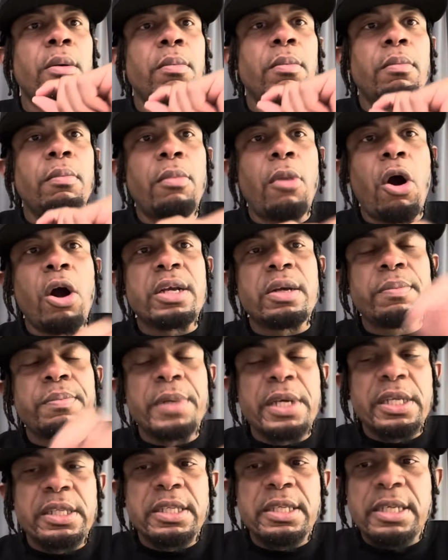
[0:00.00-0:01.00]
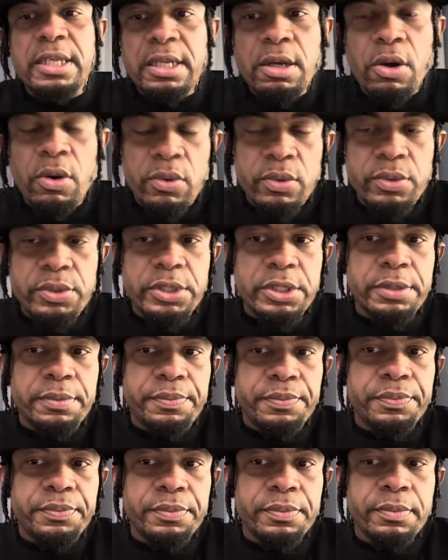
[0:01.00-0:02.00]
markability goes,
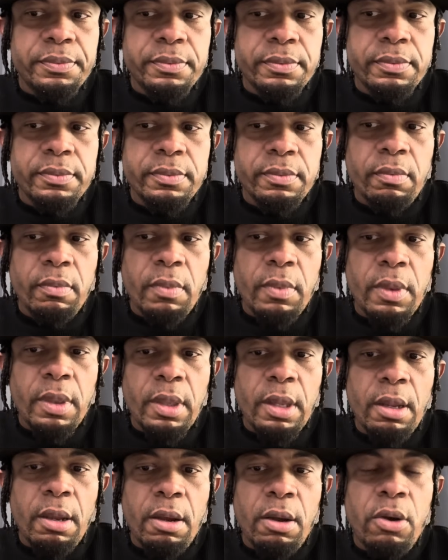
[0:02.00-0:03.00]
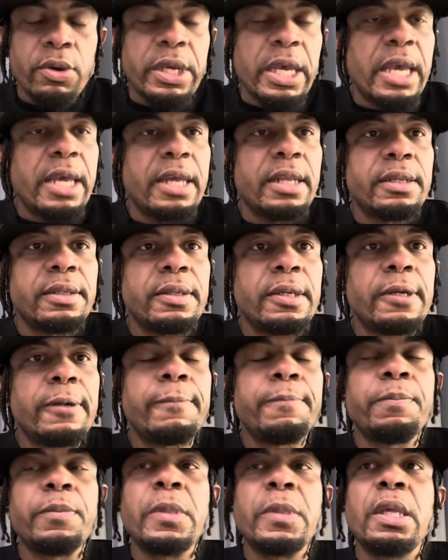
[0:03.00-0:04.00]
okay,
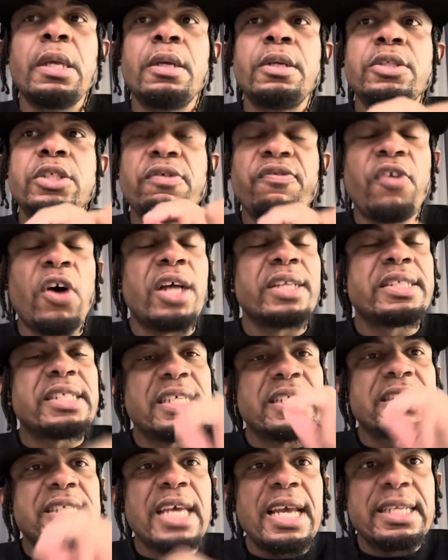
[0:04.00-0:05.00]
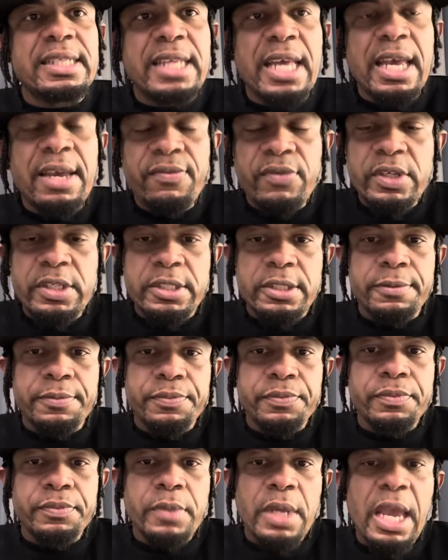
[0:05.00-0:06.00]
Gervonta Tank Davis,
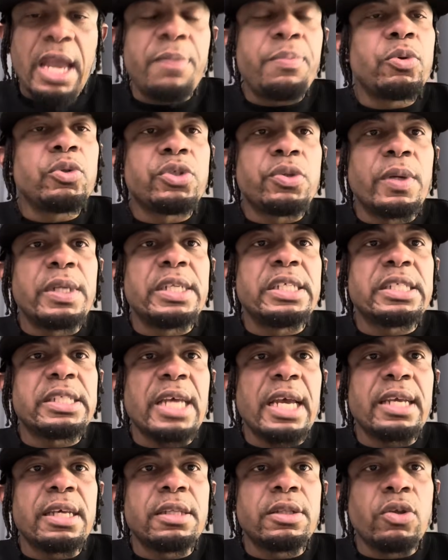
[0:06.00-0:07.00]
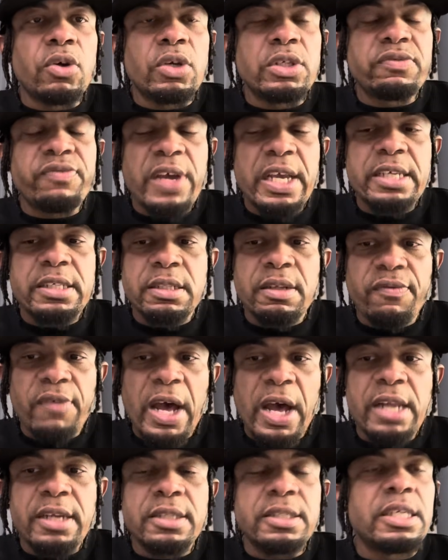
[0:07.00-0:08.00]
April 22nd, Las Vegas,
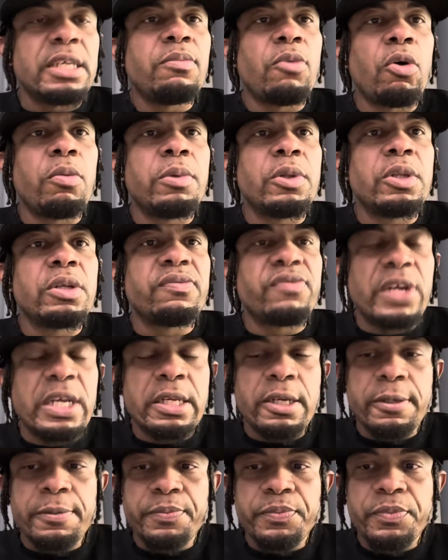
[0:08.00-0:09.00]
Nevada, T-Mobile Arena,